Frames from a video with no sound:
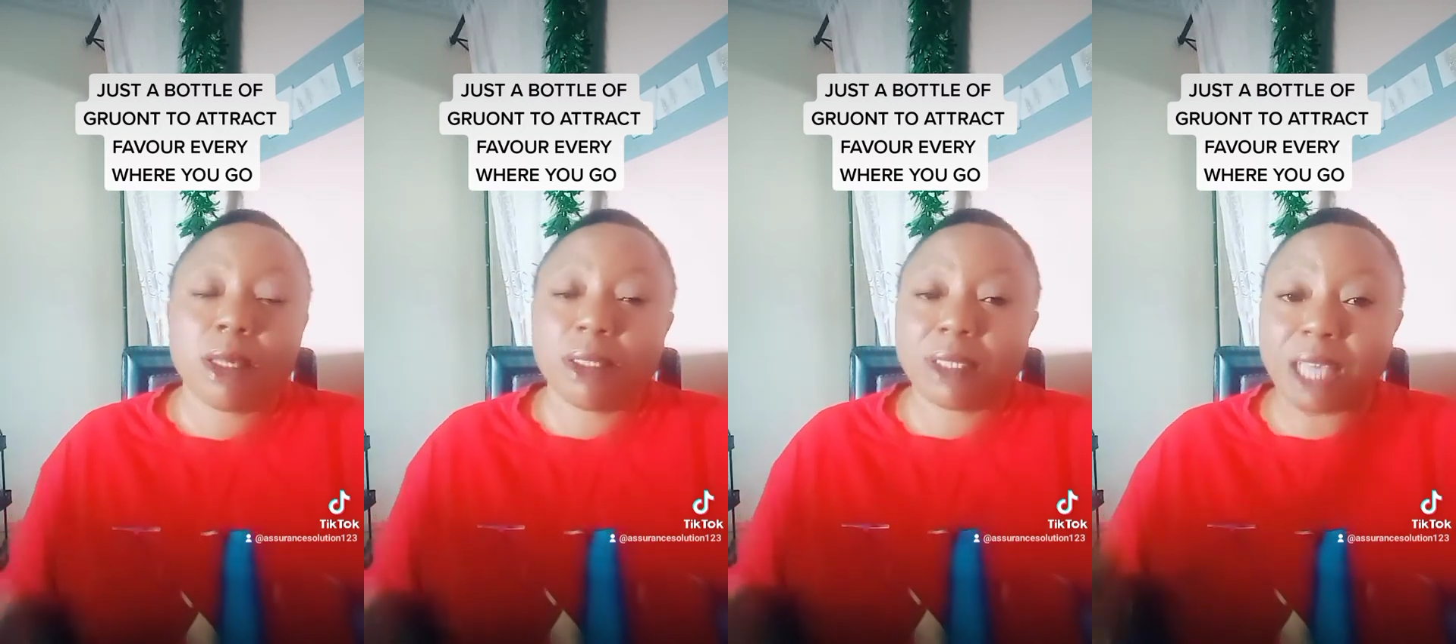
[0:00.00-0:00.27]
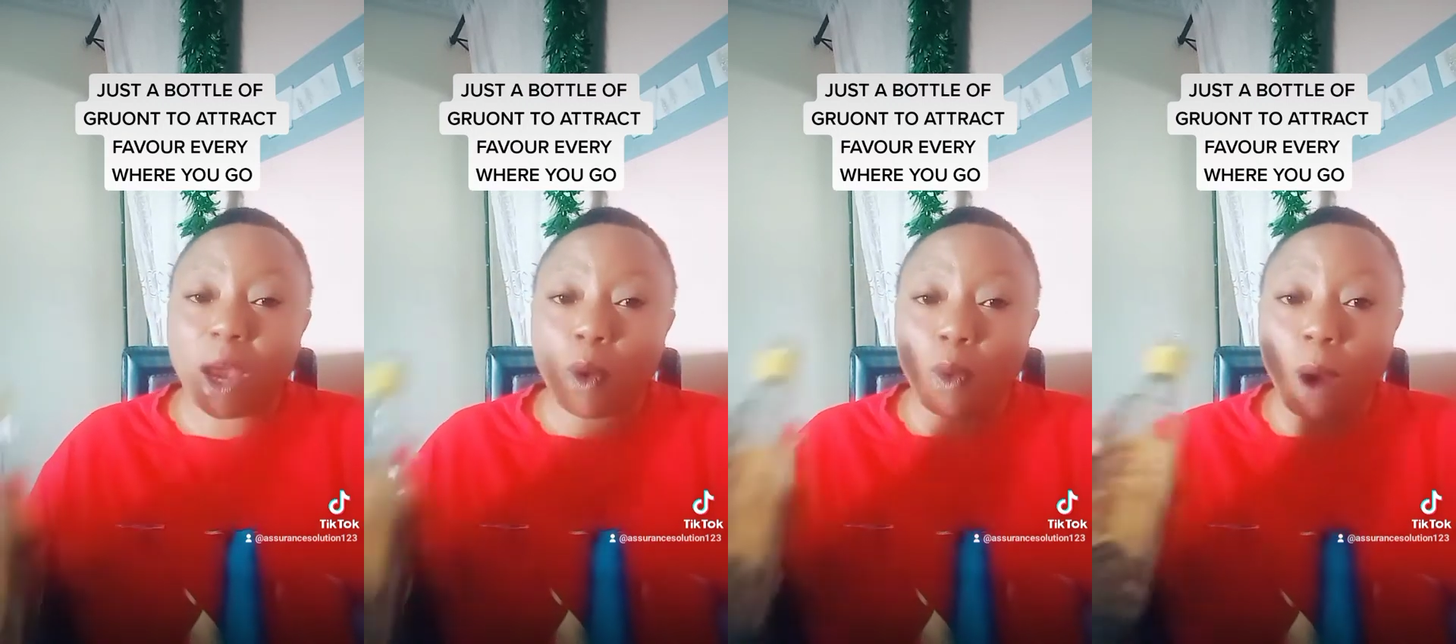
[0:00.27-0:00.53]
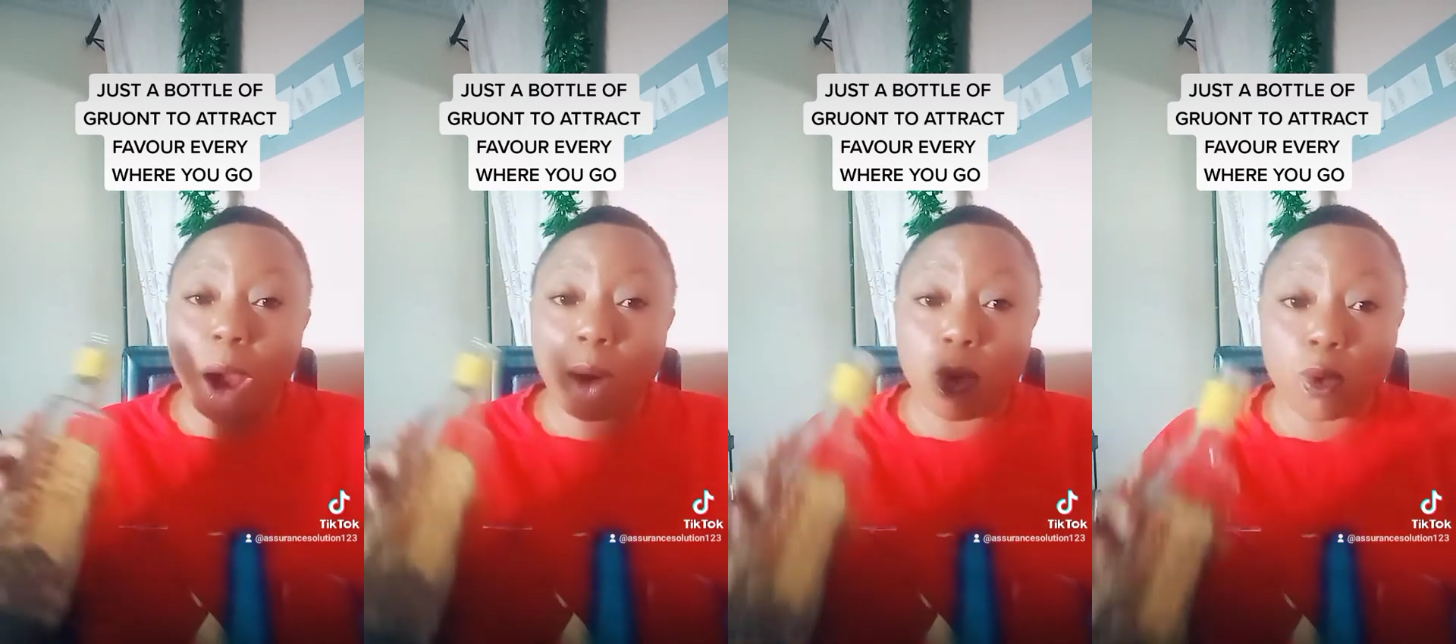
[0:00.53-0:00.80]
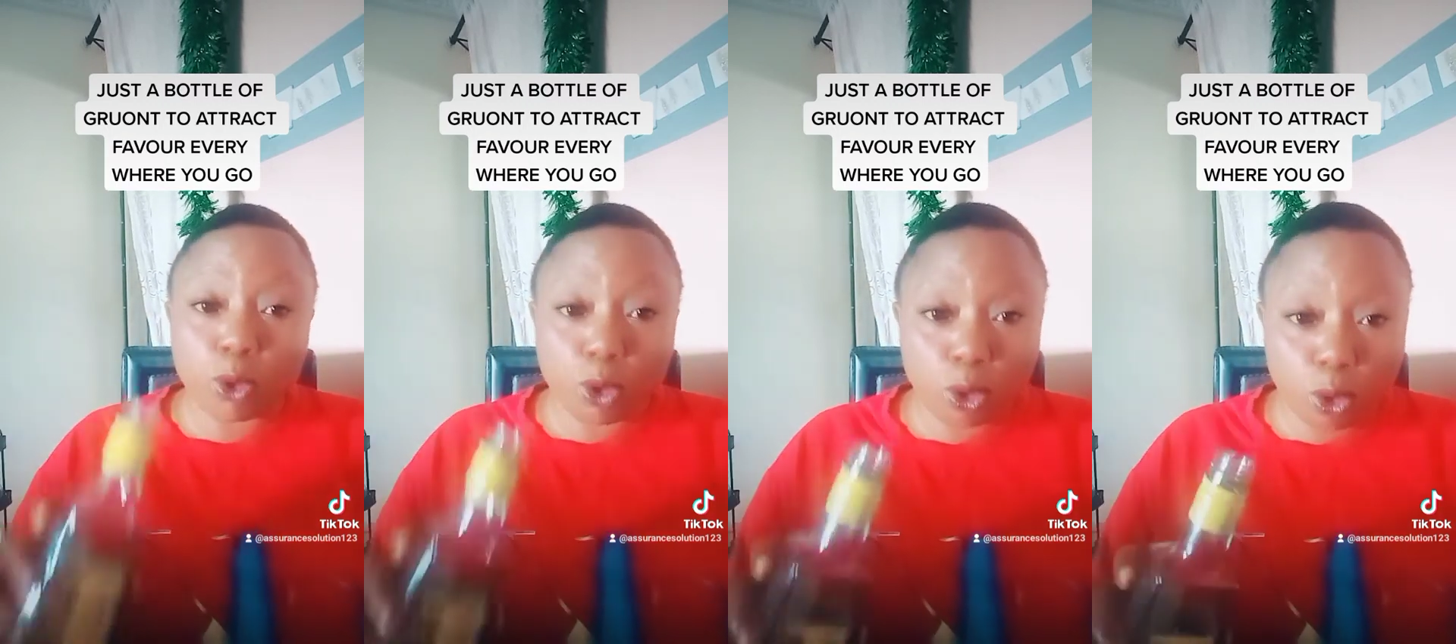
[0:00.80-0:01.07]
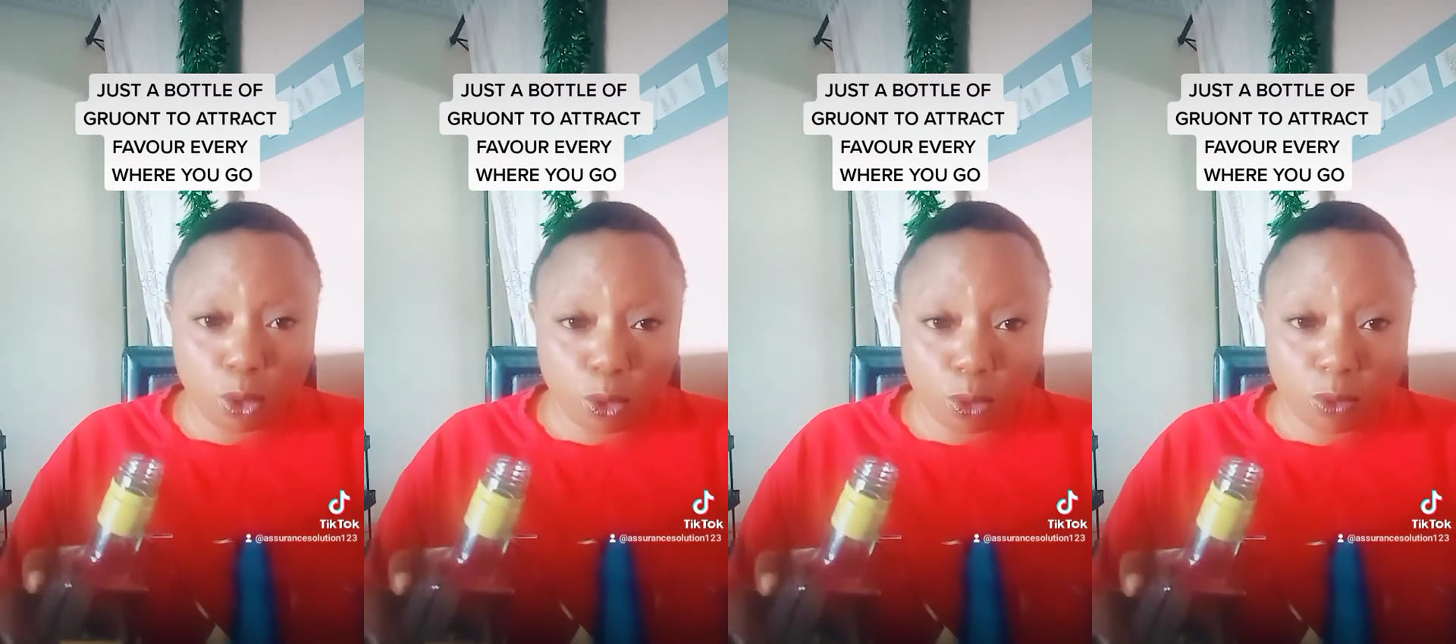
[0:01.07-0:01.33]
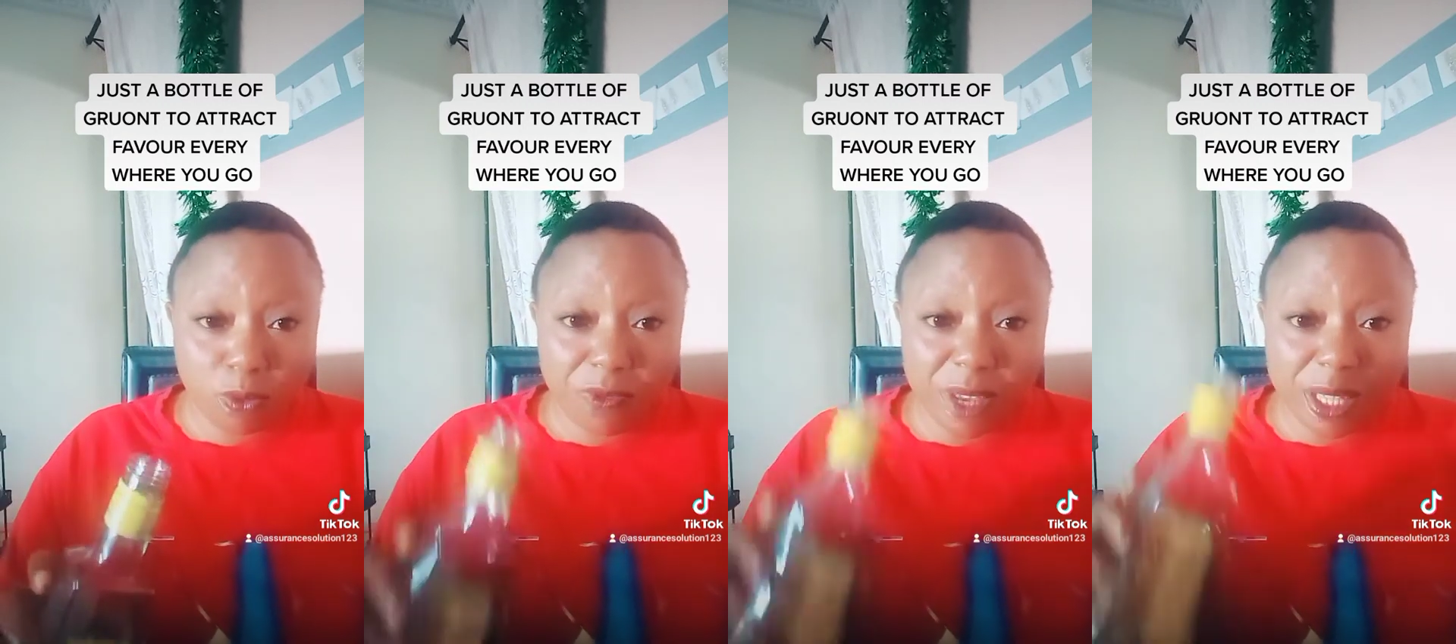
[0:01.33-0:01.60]
Psalm
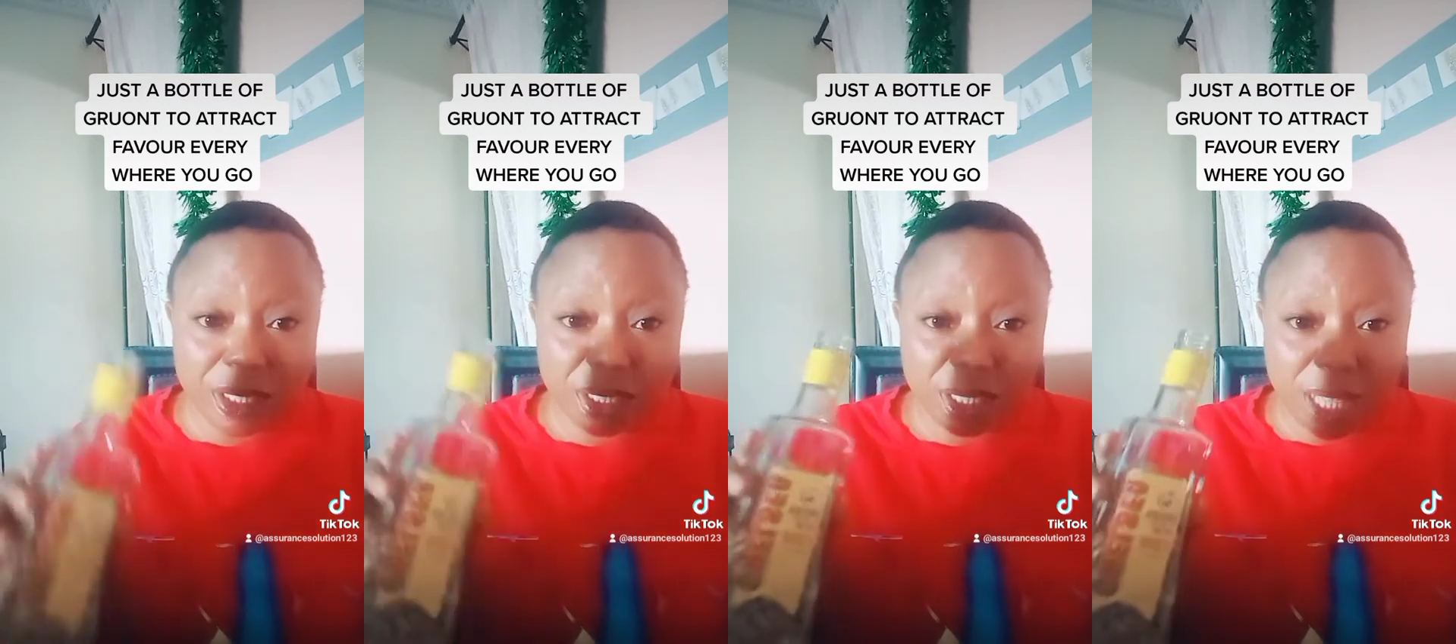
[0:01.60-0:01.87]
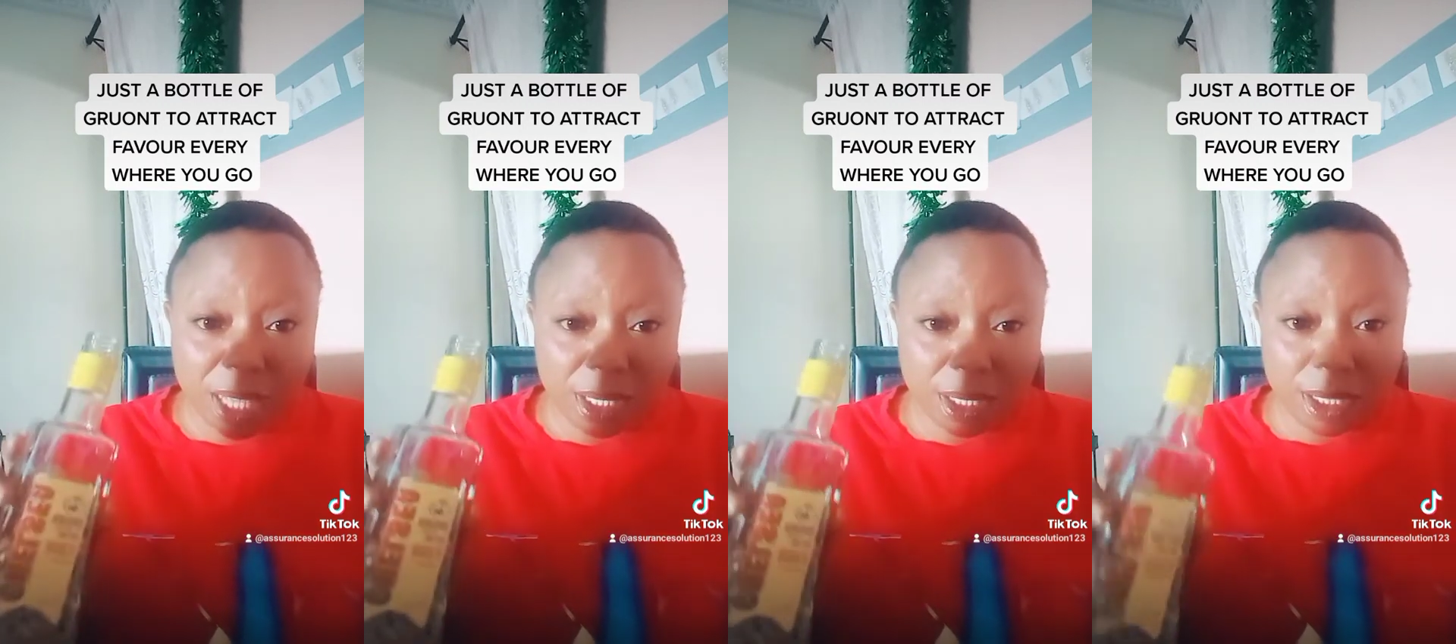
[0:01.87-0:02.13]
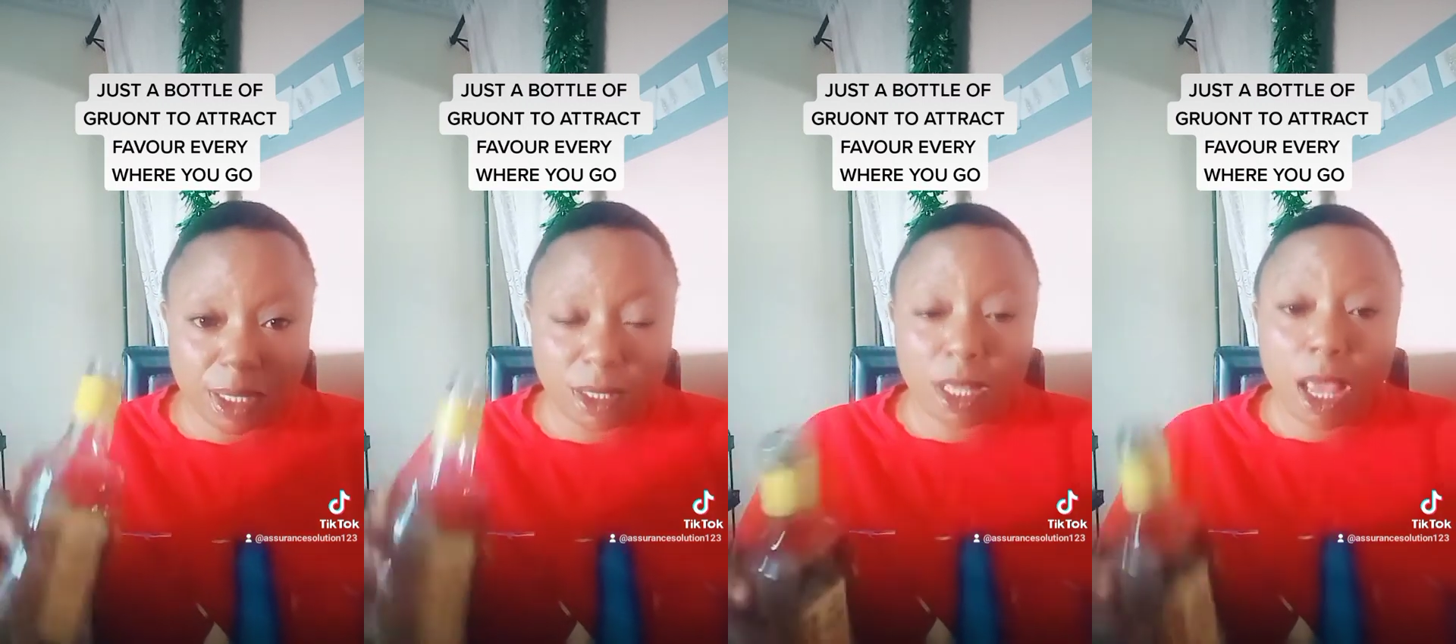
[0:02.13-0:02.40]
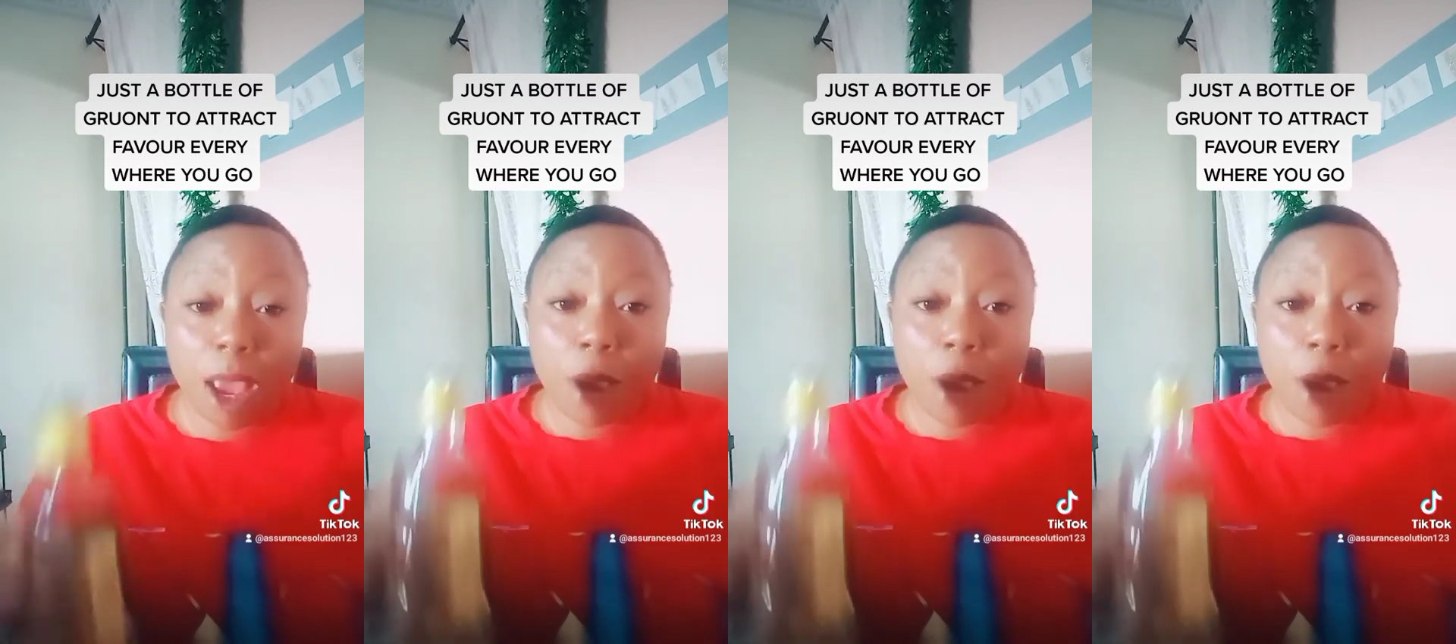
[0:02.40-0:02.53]
102, verse 13.